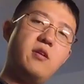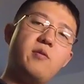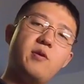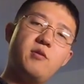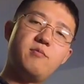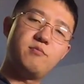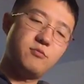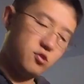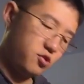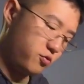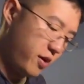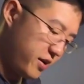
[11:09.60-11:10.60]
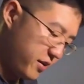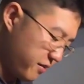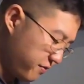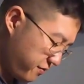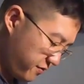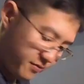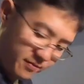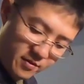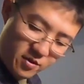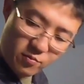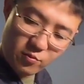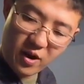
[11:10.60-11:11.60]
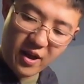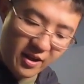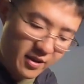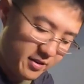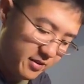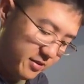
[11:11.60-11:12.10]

there we go, straight enough. All right.